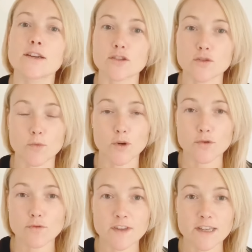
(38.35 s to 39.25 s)
someone
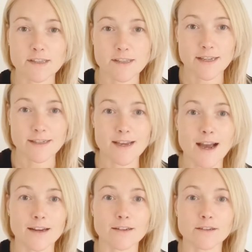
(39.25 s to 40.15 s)
who feels
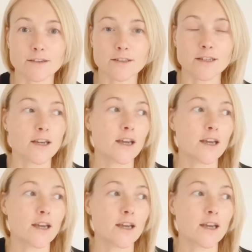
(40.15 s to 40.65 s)
entitled,